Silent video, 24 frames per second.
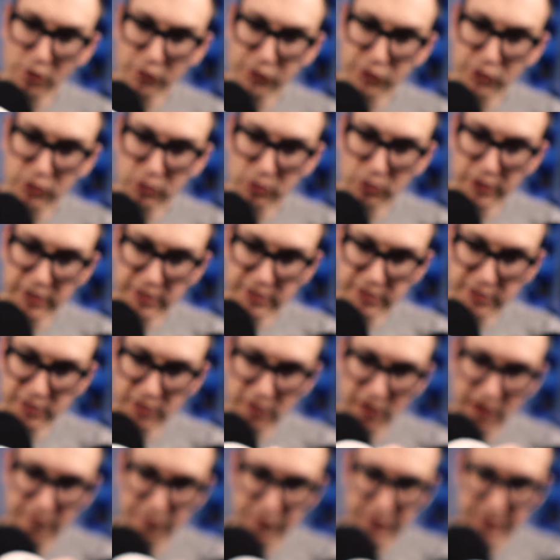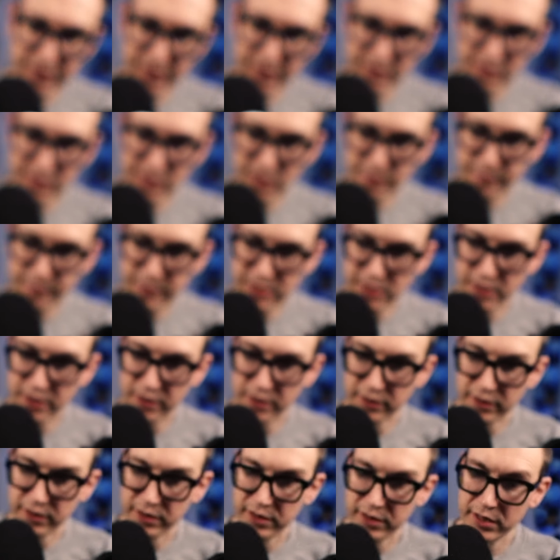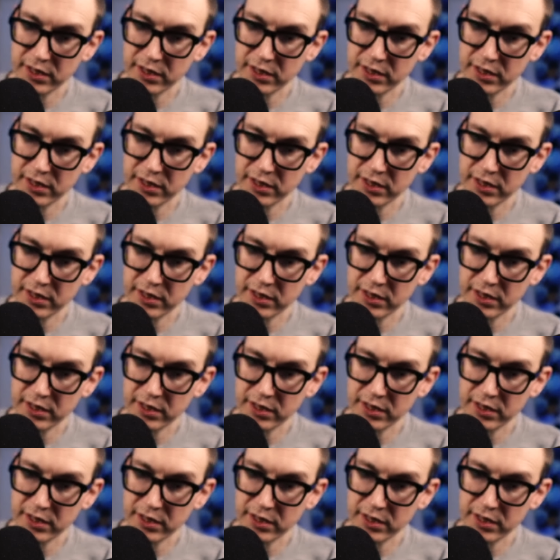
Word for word: at all. These are your everyday summer dunk.